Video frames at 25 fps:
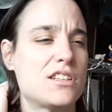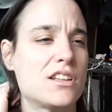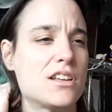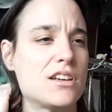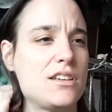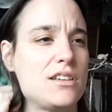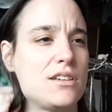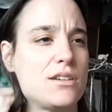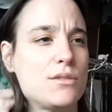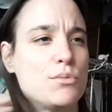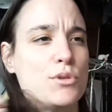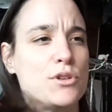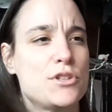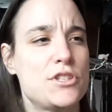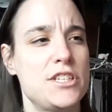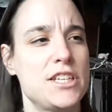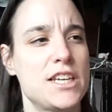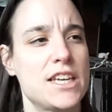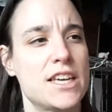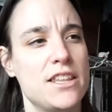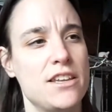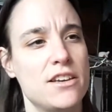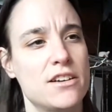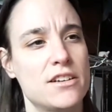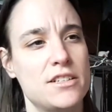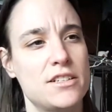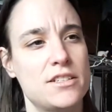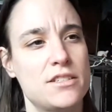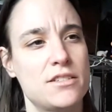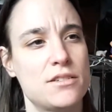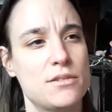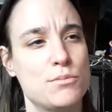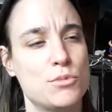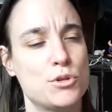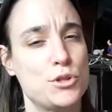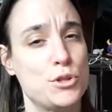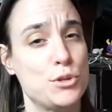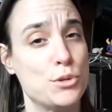like once you get the
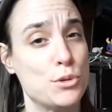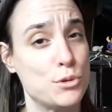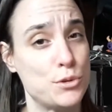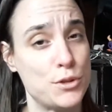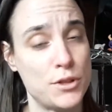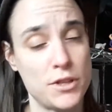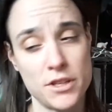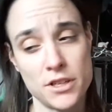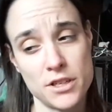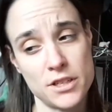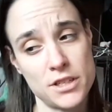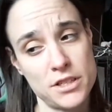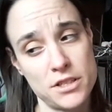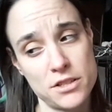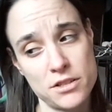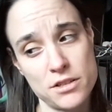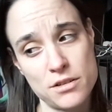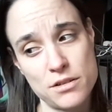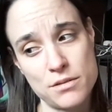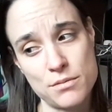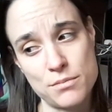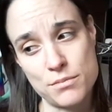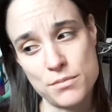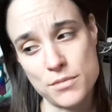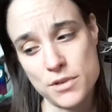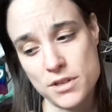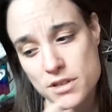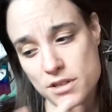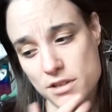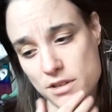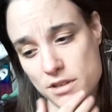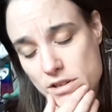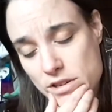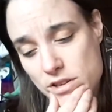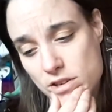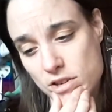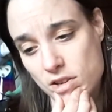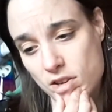item, once you order the item,
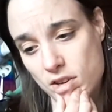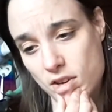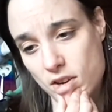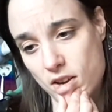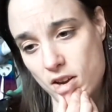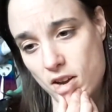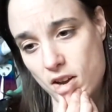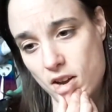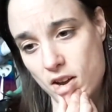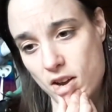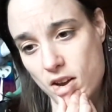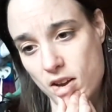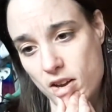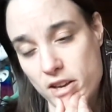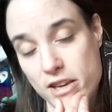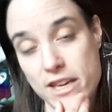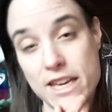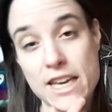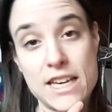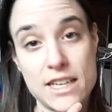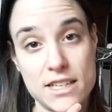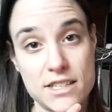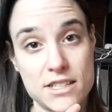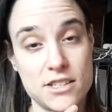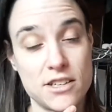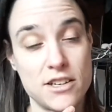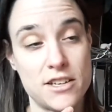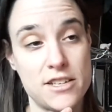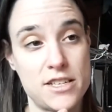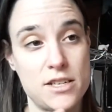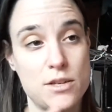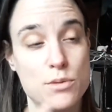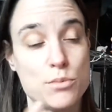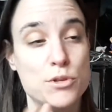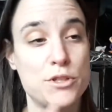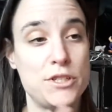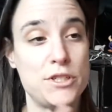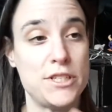you get excited.
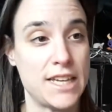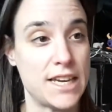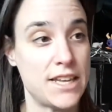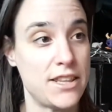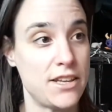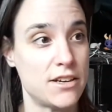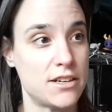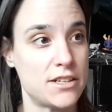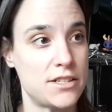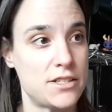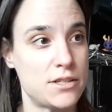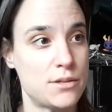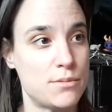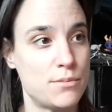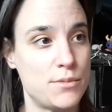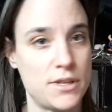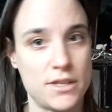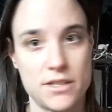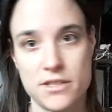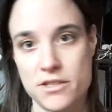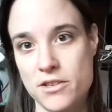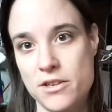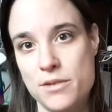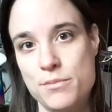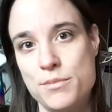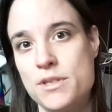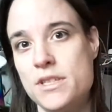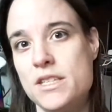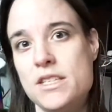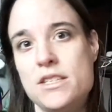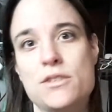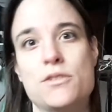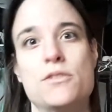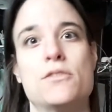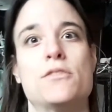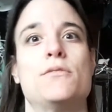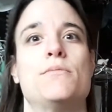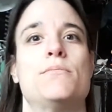Once you get the item, the excitement is
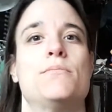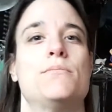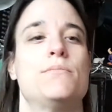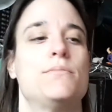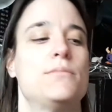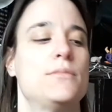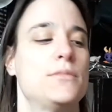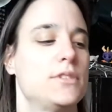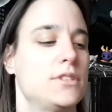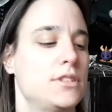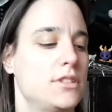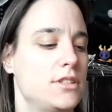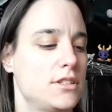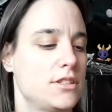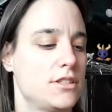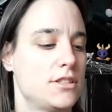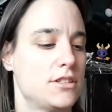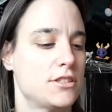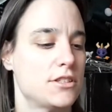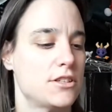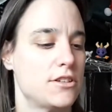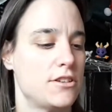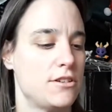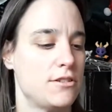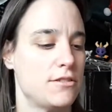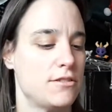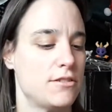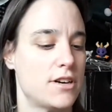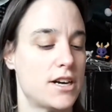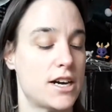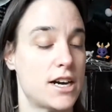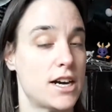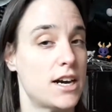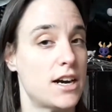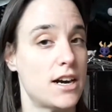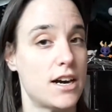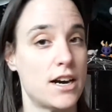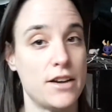gone. So
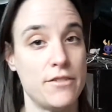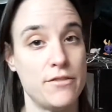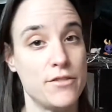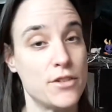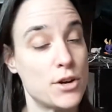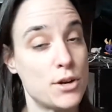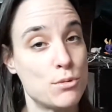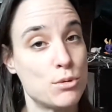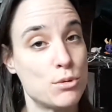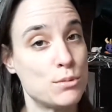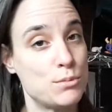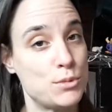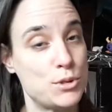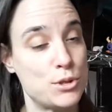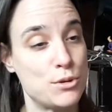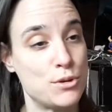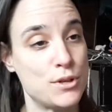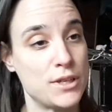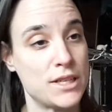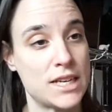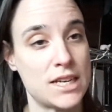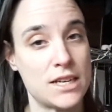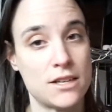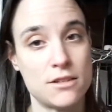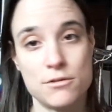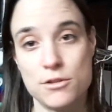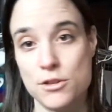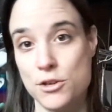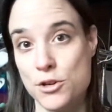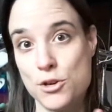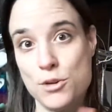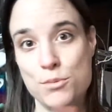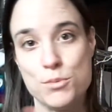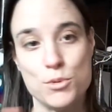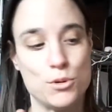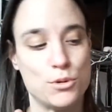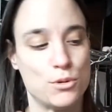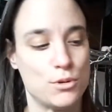I know what I'm doing now,
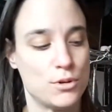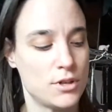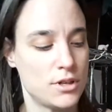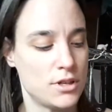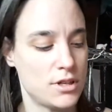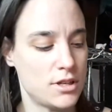no more.